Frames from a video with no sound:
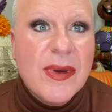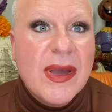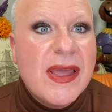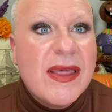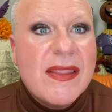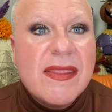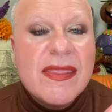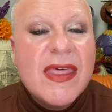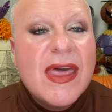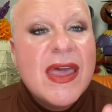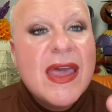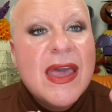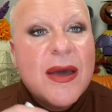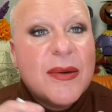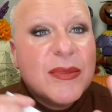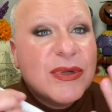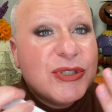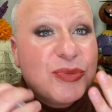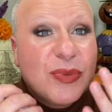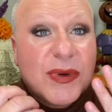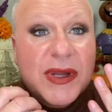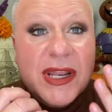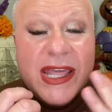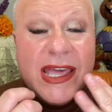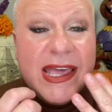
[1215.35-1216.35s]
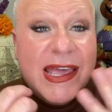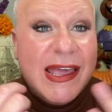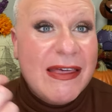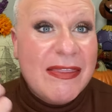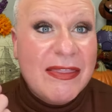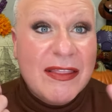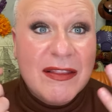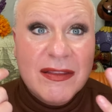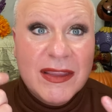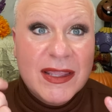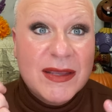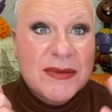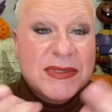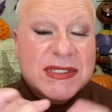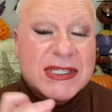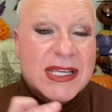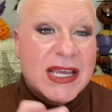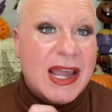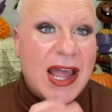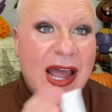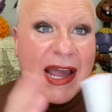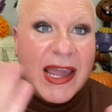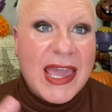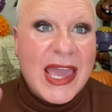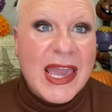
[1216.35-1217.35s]
And between it and the
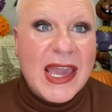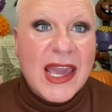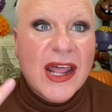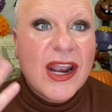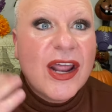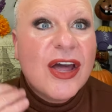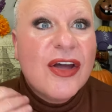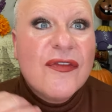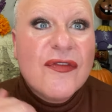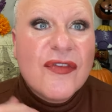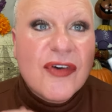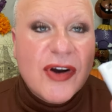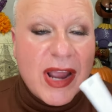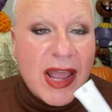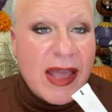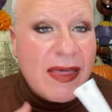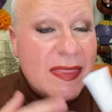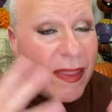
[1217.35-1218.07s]
lipstick, I can't get over it.